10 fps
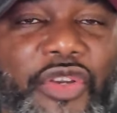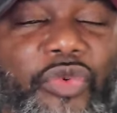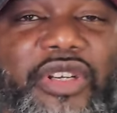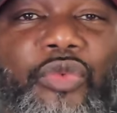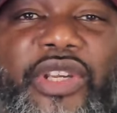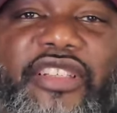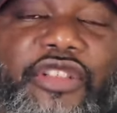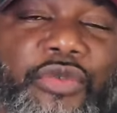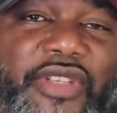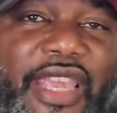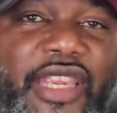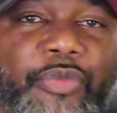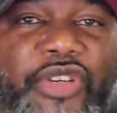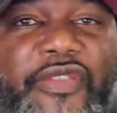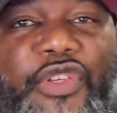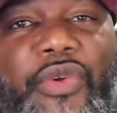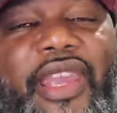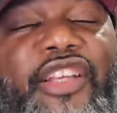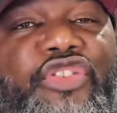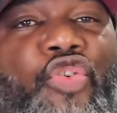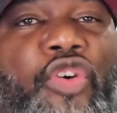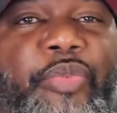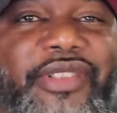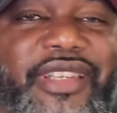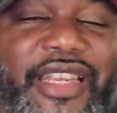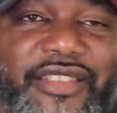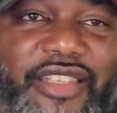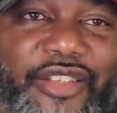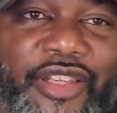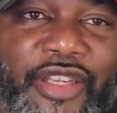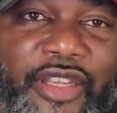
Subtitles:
with a week two game preview and score prediction.